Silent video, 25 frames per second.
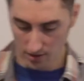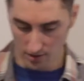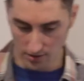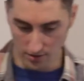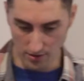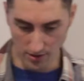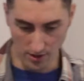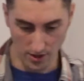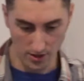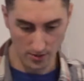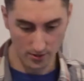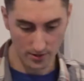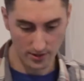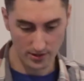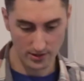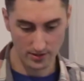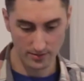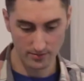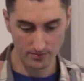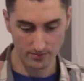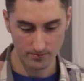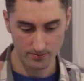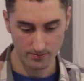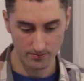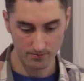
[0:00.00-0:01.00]

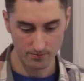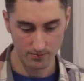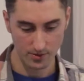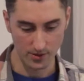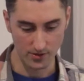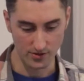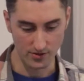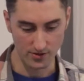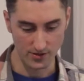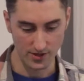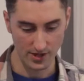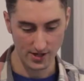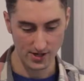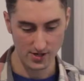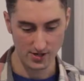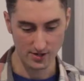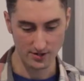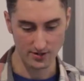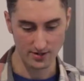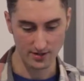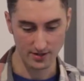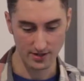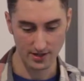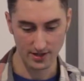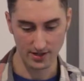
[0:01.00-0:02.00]
No presentation
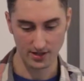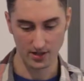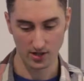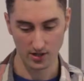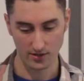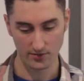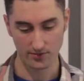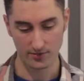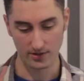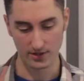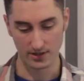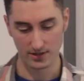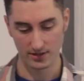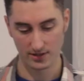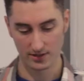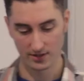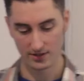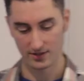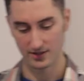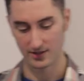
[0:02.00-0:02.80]
today, hopefully.